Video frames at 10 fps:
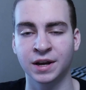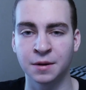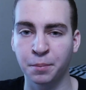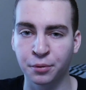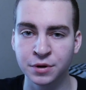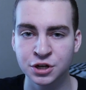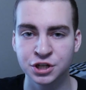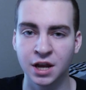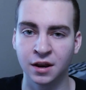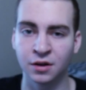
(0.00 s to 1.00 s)
I can
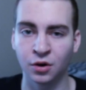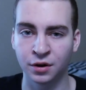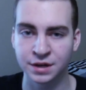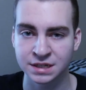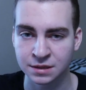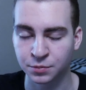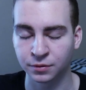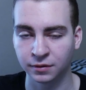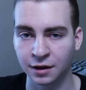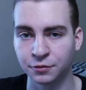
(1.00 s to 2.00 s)
appreciate it on a
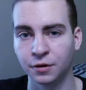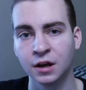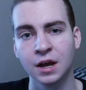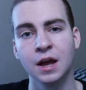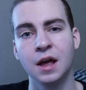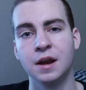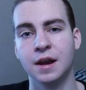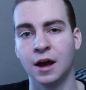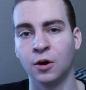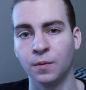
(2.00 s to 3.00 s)
deeper level.
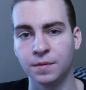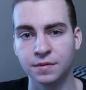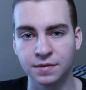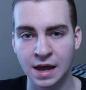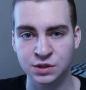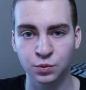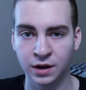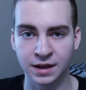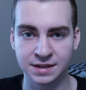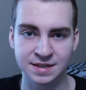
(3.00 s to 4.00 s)
Now, that's
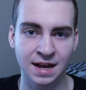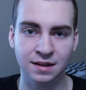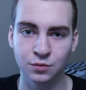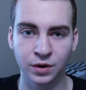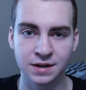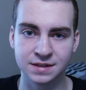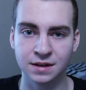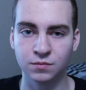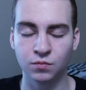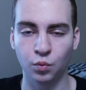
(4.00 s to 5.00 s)
exactly what I
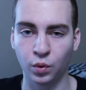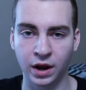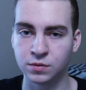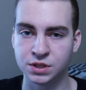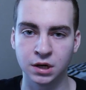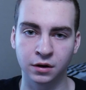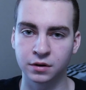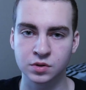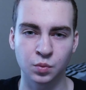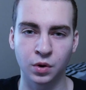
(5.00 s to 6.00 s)
did when I was
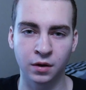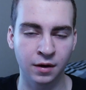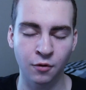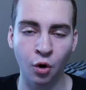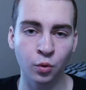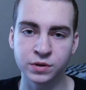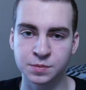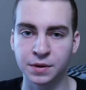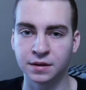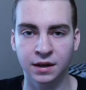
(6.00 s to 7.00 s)
younger as well. I've always
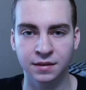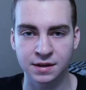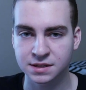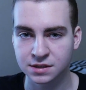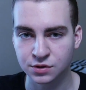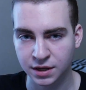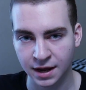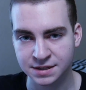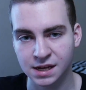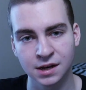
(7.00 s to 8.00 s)
been like that. You can
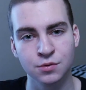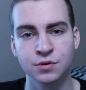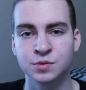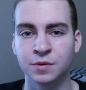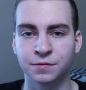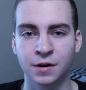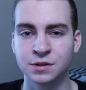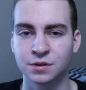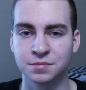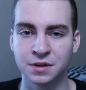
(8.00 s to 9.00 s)
ask anyone who's been
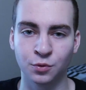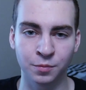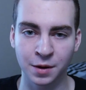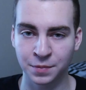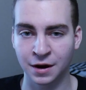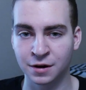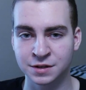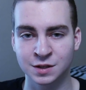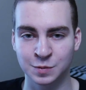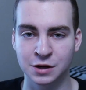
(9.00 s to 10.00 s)
friends with me or my
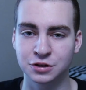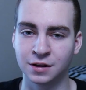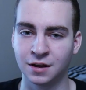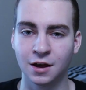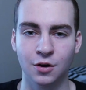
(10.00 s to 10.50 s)
parents, especially